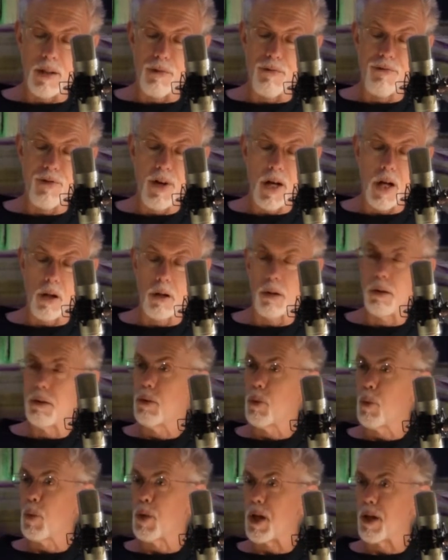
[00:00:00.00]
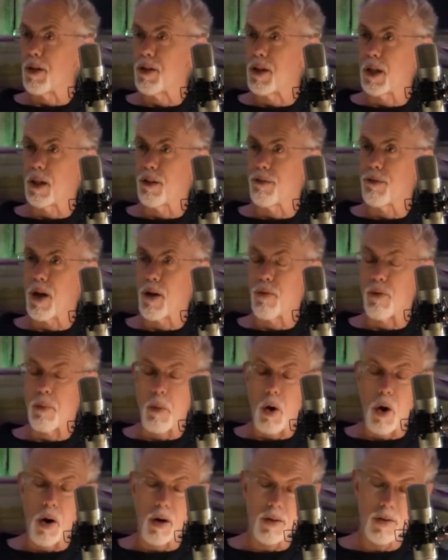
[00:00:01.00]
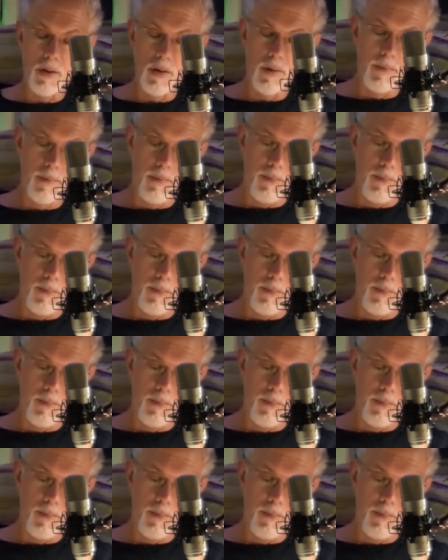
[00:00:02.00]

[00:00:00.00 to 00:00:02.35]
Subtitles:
and fell, with undignified remarks.